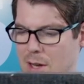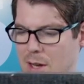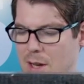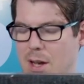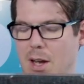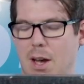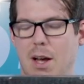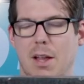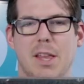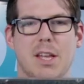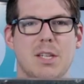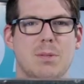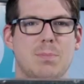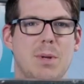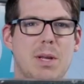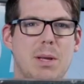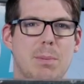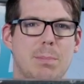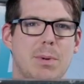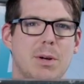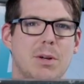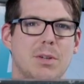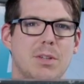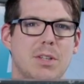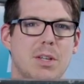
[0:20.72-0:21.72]
That's being
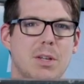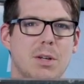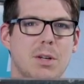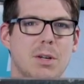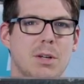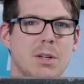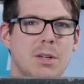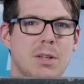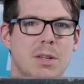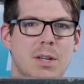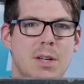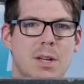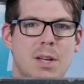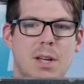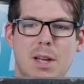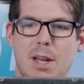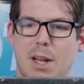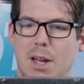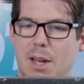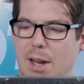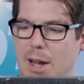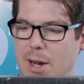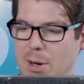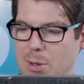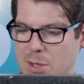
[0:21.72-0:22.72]
built here
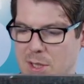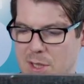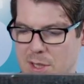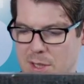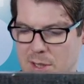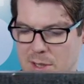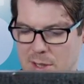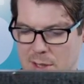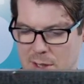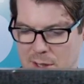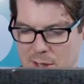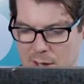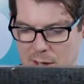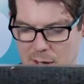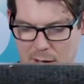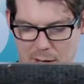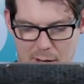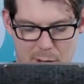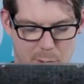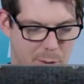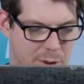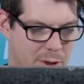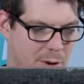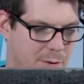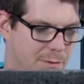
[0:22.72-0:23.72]
in-house.
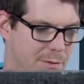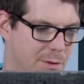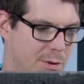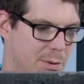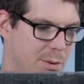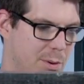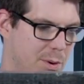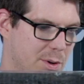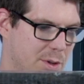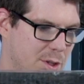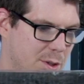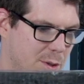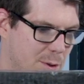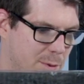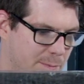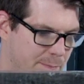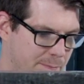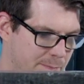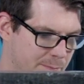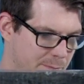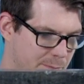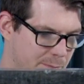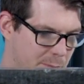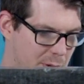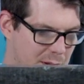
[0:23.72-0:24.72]
Without further ado,
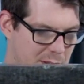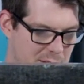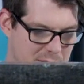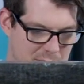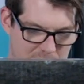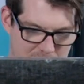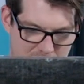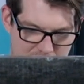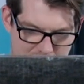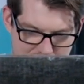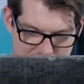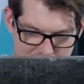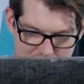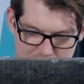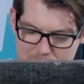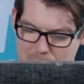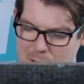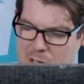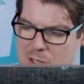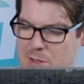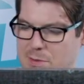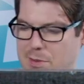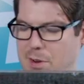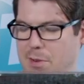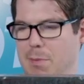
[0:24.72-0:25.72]
because I can't tell
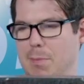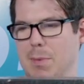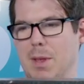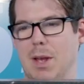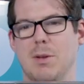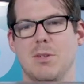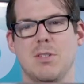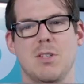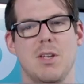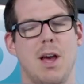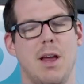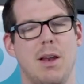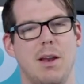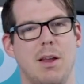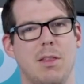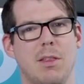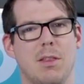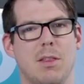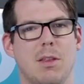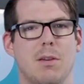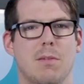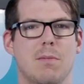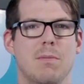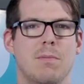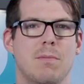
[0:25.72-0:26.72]
much of it from the outside other
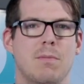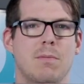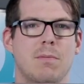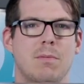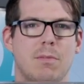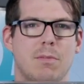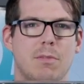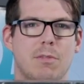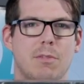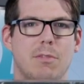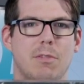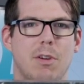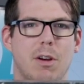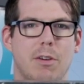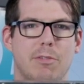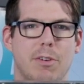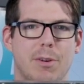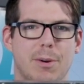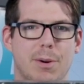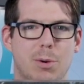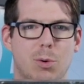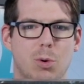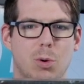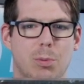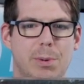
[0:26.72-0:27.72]
than a
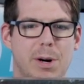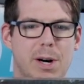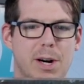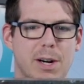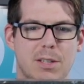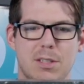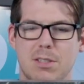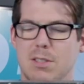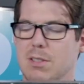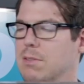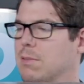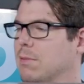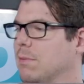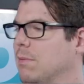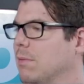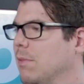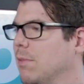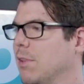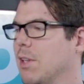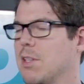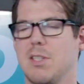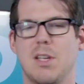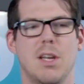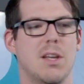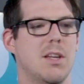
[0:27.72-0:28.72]
very cool box,
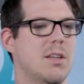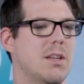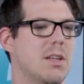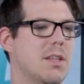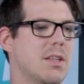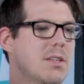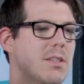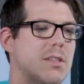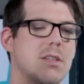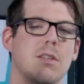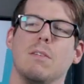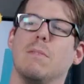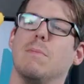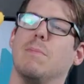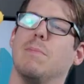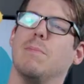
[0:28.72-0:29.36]
let's get into this.